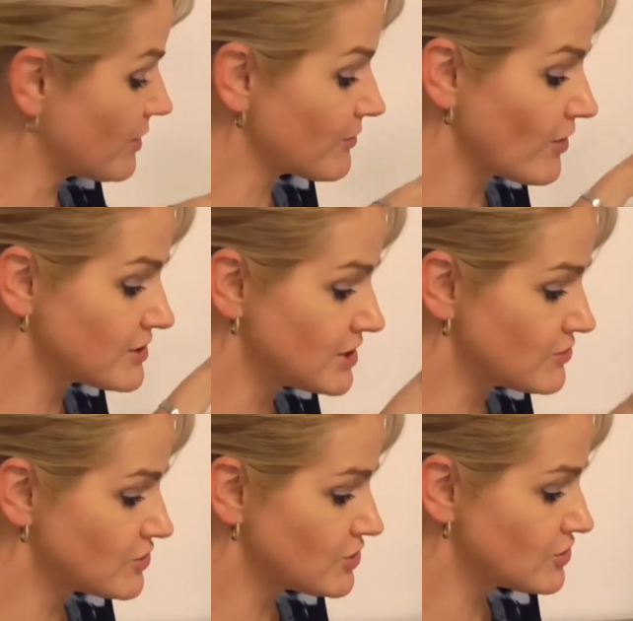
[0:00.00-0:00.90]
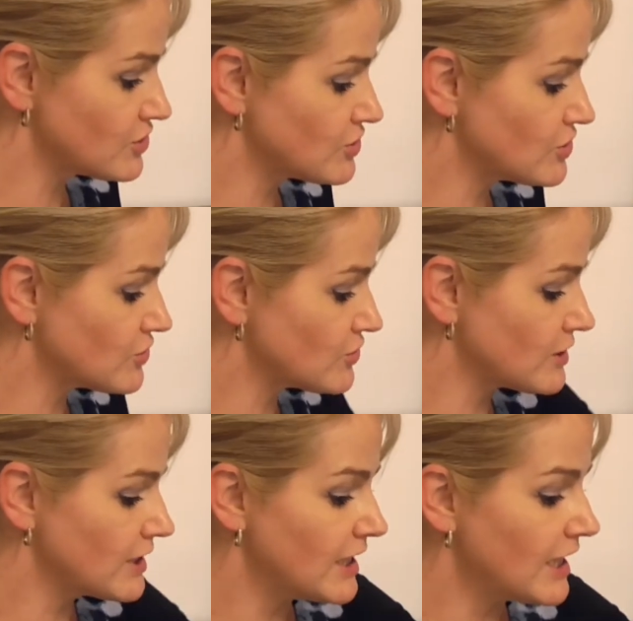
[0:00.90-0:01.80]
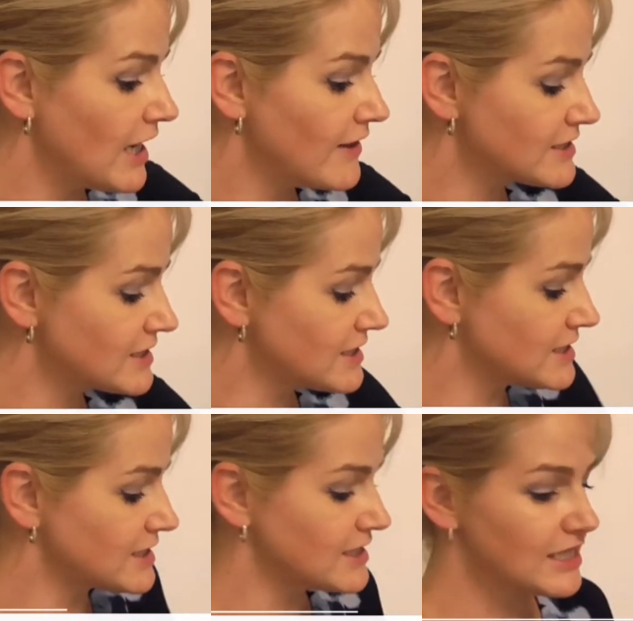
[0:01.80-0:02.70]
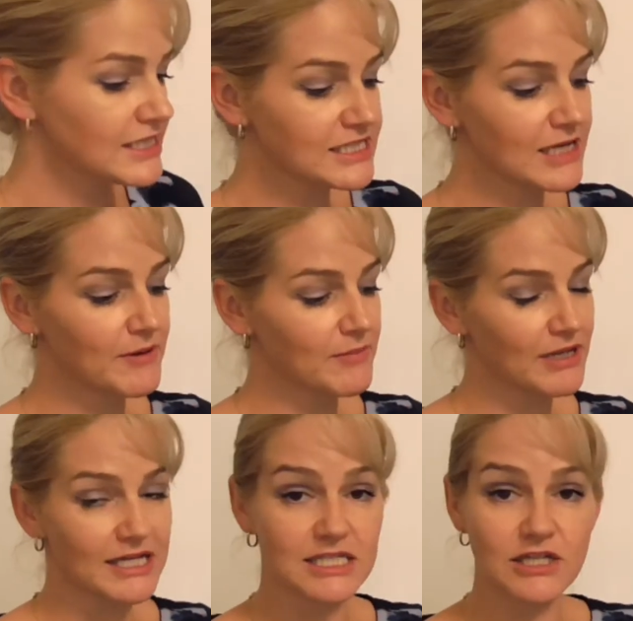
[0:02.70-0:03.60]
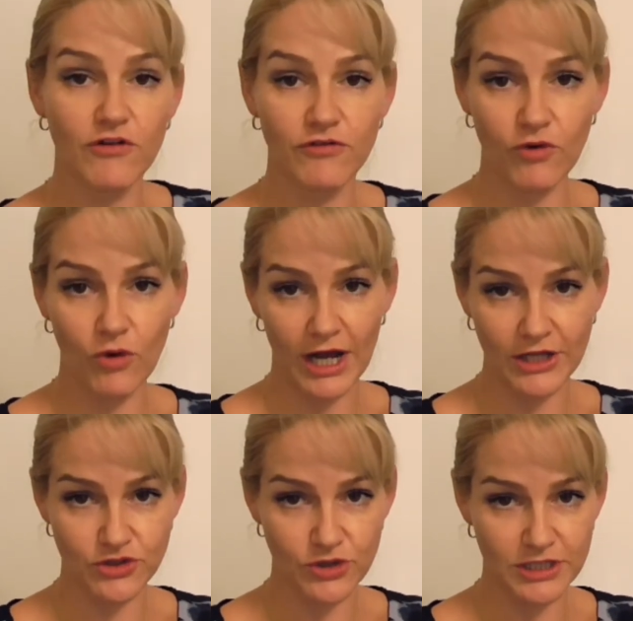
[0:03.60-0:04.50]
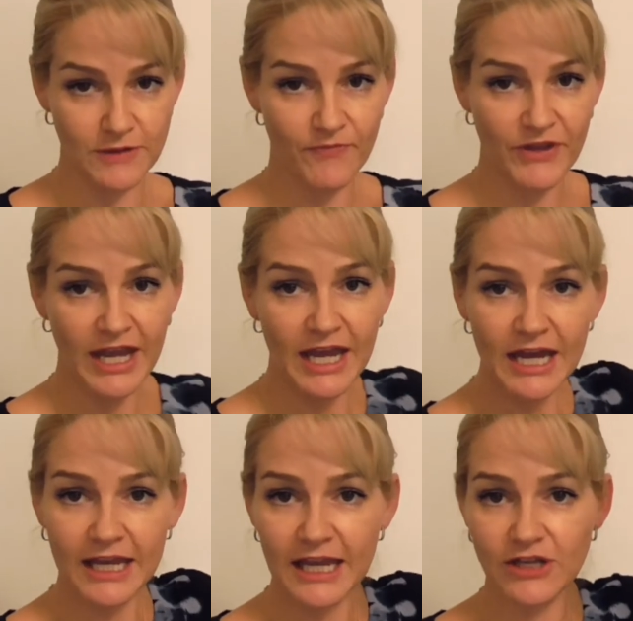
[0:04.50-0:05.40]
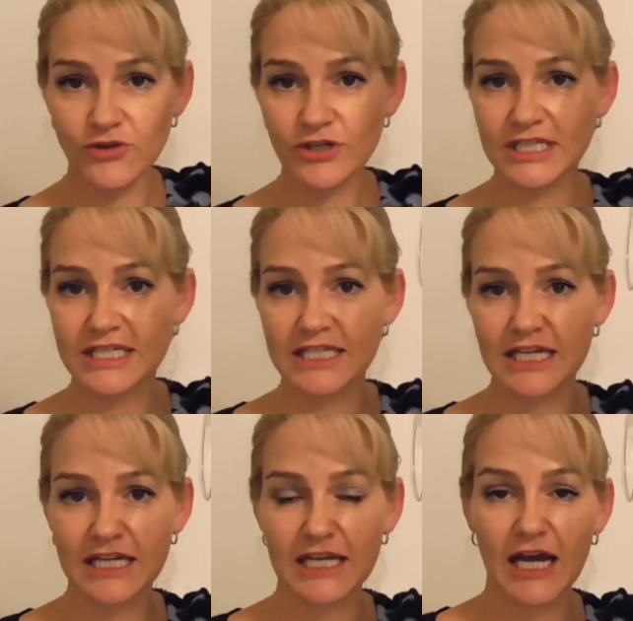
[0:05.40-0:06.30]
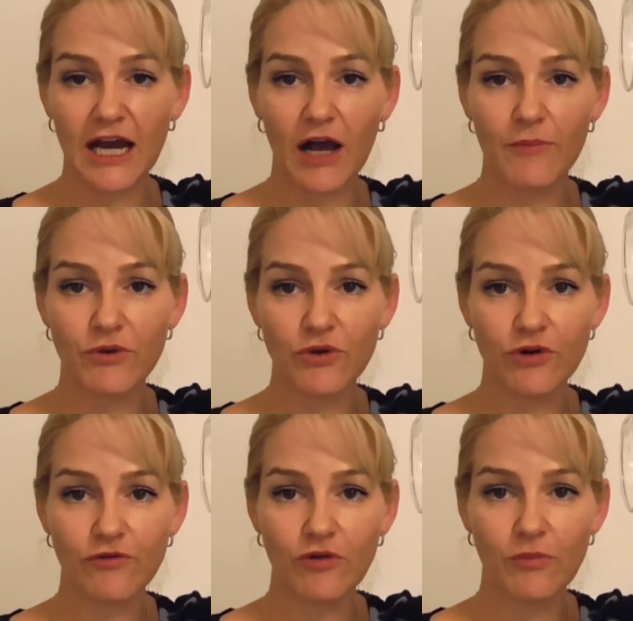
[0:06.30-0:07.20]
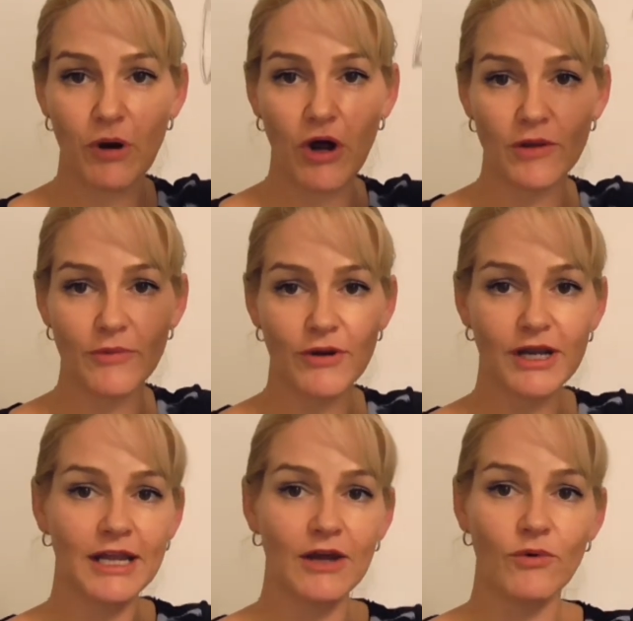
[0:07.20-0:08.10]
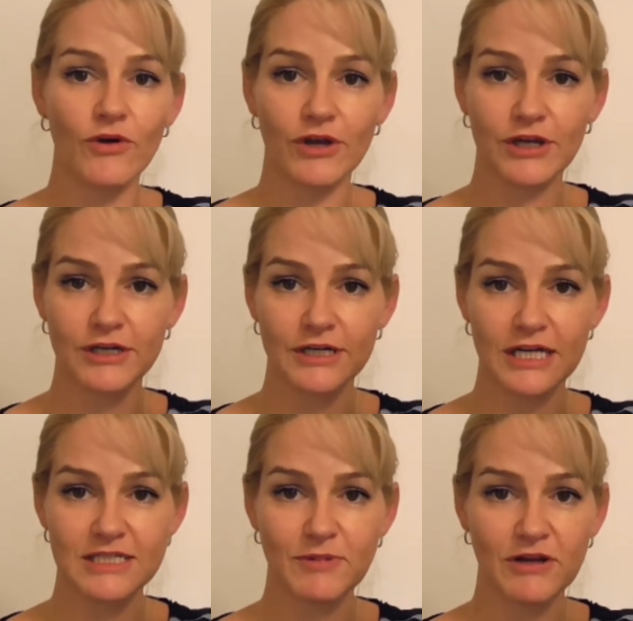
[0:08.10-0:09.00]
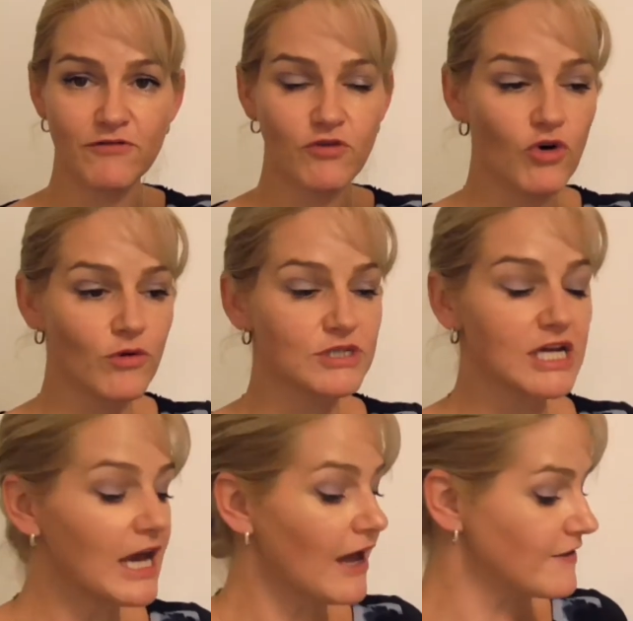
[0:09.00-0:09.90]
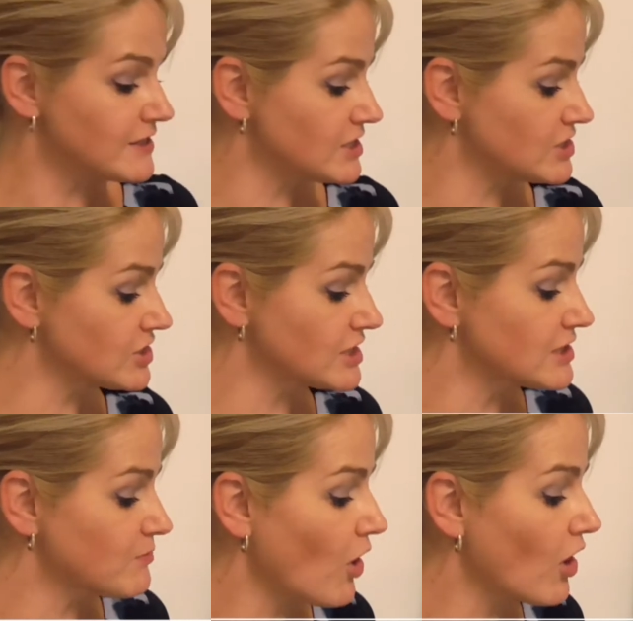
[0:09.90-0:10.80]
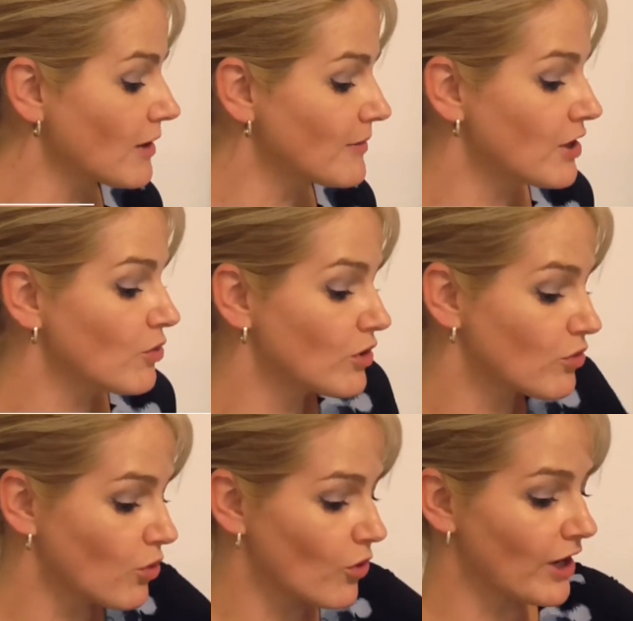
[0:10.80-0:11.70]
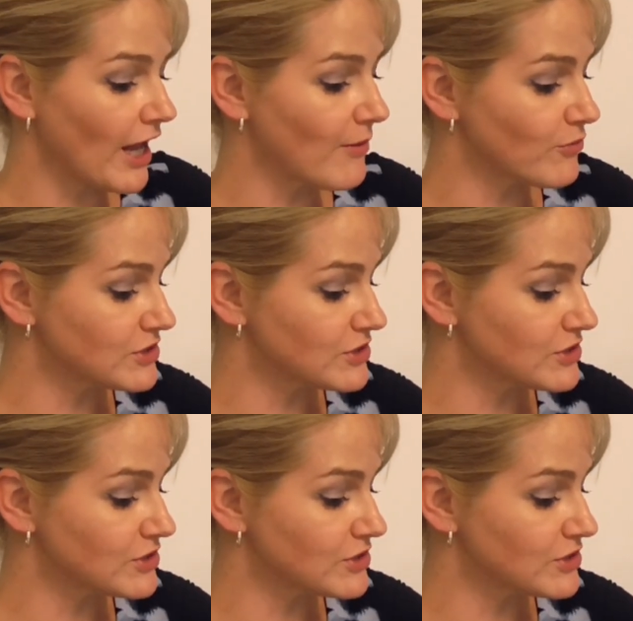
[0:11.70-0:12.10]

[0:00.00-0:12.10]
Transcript: one I'm going to introduce you to, this is Sepi Plus 400. Again you can see a beautiful polymeric network has been formed. This is just the polymer with water and